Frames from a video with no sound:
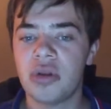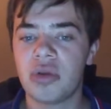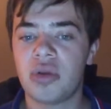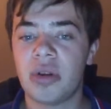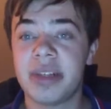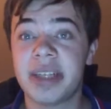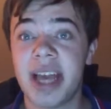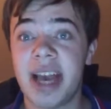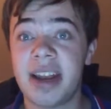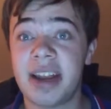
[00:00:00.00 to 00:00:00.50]

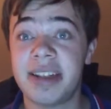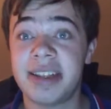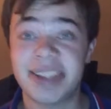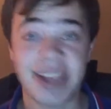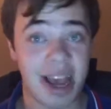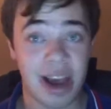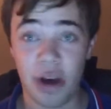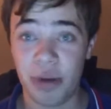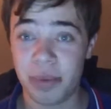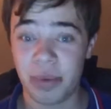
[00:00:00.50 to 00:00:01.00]
Swansea had a
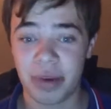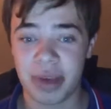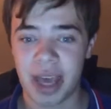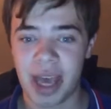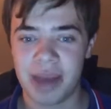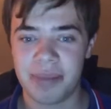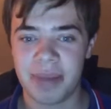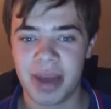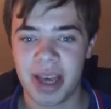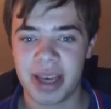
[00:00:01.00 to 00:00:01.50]
terrible
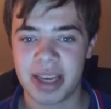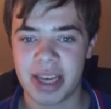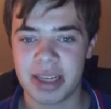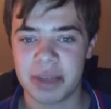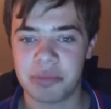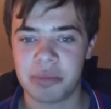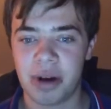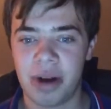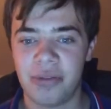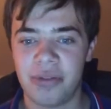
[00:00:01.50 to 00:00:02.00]
game
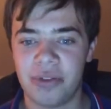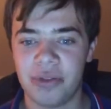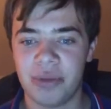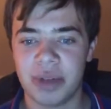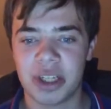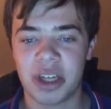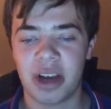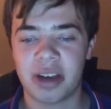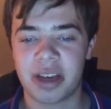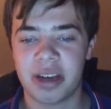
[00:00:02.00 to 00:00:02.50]
against Brentford,
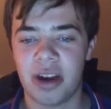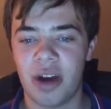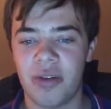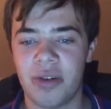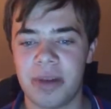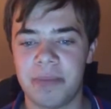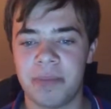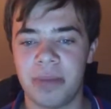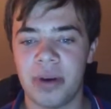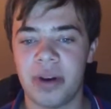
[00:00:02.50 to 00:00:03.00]
which I can
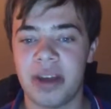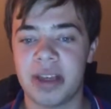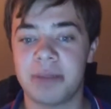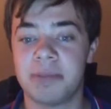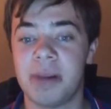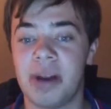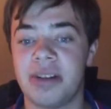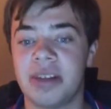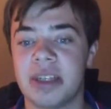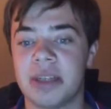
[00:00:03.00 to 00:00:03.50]
only put it as
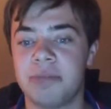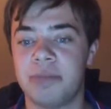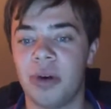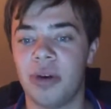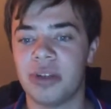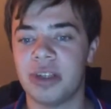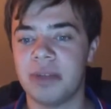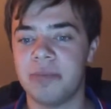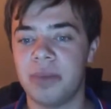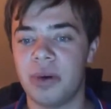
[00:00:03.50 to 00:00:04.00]
blunt as
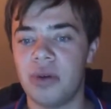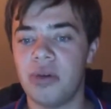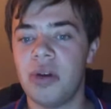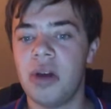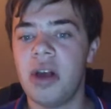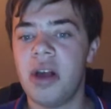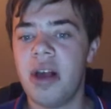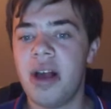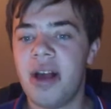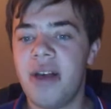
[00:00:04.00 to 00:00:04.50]

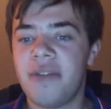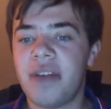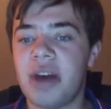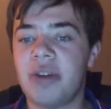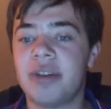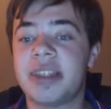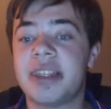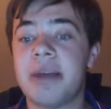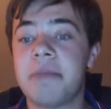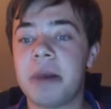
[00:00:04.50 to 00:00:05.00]
possible.
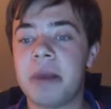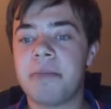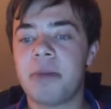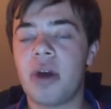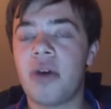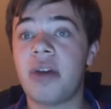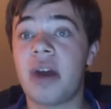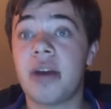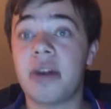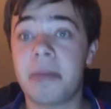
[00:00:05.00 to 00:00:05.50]
They were simply
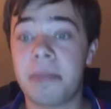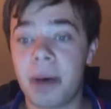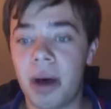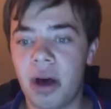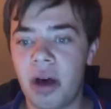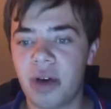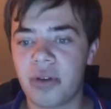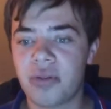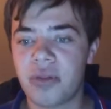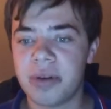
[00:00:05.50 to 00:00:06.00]
blown out of the
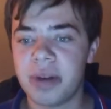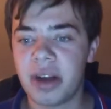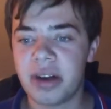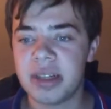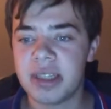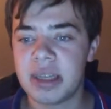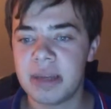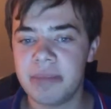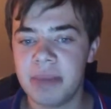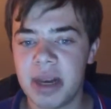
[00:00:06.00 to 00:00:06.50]
park for
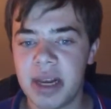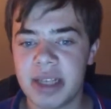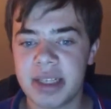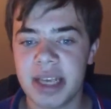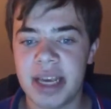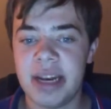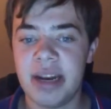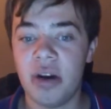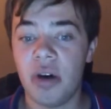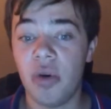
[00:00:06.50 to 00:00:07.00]
ninety
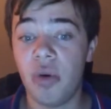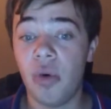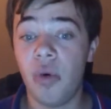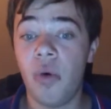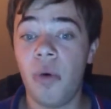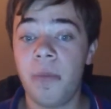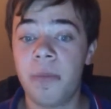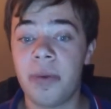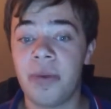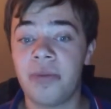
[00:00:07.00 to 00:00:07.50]
minutes in
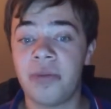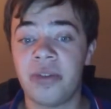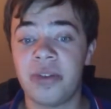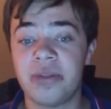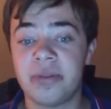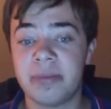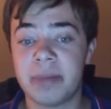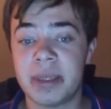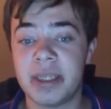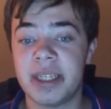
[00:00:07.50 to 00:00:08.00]
all
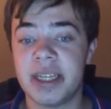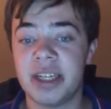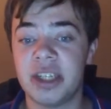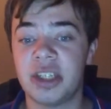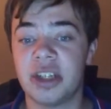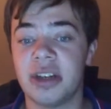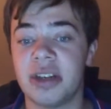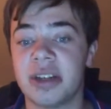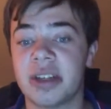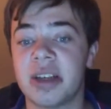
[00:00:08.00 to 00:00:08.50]

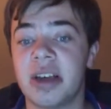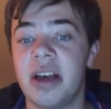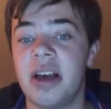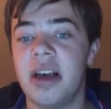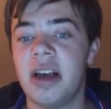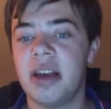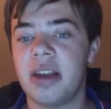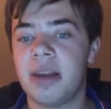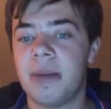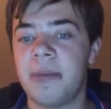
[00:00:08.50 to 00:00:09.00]
positions.
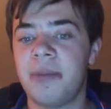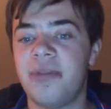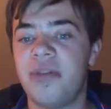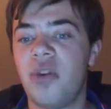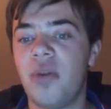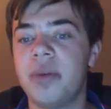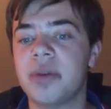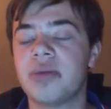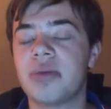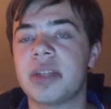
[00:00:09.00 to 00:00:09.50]
The
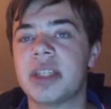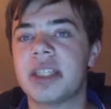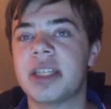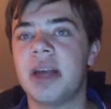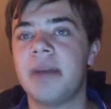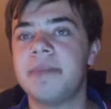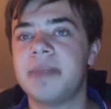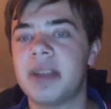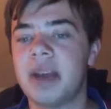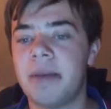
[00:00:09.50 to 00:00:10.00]
performance was
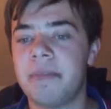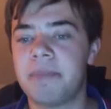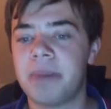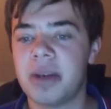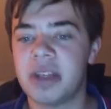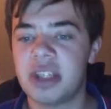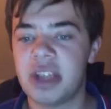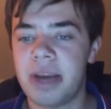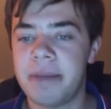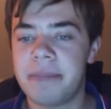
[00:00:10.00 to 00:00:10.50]
summed up
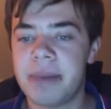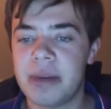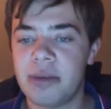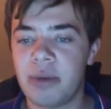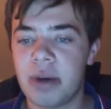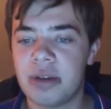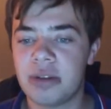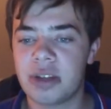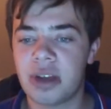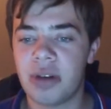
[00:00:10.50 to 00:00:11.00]
by Jake
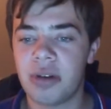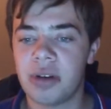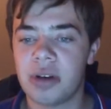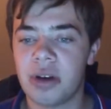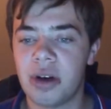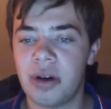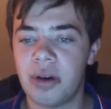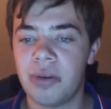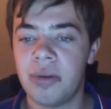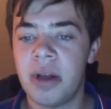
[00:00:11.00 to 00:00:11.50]
Bidwell's own
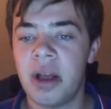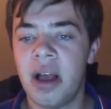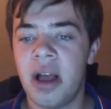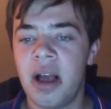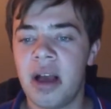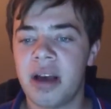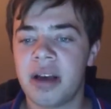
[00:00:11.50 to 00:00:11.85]
goal.